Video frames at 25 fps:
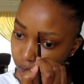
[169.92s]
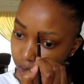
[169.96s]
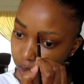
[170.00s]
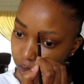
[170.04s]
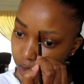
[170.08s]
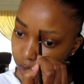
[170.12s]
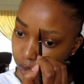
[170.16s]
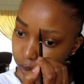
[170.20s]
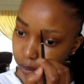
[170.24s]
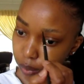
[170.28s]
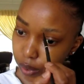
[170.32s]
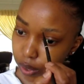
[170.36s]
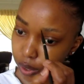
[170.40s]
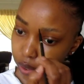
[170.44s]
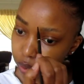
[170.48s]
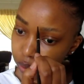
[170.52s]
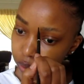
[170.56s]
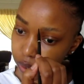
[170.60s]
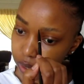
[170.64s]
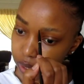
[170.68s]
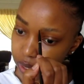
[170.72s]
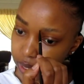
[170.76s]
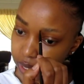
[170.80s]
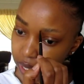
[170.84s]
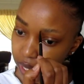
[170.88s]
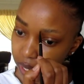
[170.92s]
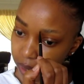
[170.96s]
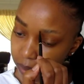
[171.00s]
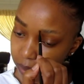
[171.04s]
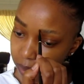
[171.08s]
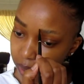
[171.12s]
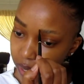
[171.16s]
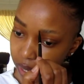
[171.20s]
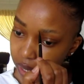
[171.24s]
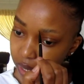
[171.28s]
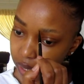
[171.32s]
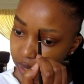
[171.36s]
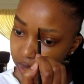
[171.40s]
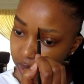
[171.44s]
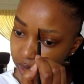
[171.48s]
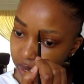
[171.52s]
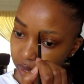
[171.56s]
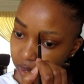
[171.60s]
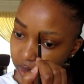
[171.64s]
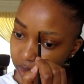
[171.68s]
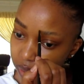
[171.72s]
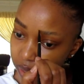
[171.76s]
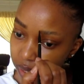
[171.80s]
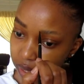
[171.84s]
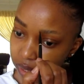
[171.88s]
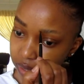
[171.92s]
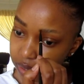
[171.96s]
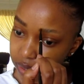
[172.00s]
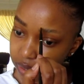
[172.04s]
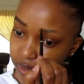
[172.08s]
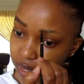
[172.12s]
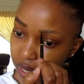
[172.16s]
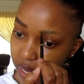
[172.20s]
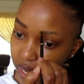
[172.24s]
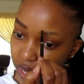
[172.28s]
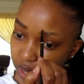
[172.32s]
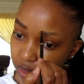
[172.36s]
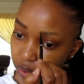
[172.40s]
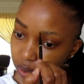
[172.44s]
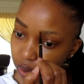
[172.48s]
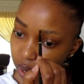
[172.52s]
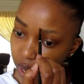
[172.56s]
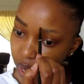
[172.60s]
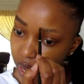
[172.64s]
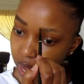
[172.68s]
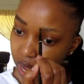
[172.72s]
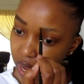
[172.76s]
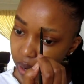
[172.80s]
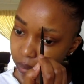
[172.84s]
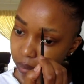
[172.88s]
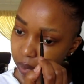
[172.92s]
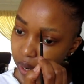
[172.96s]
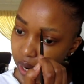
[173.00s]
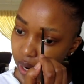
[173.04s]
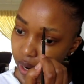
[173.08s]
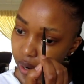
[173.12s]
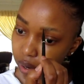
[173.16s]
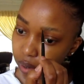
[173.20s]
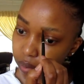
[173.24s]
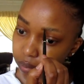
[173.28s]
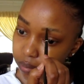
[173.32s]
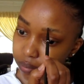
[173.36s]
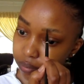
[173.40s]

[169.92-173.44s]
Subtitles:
I'm going to do the same in this other eyebrow.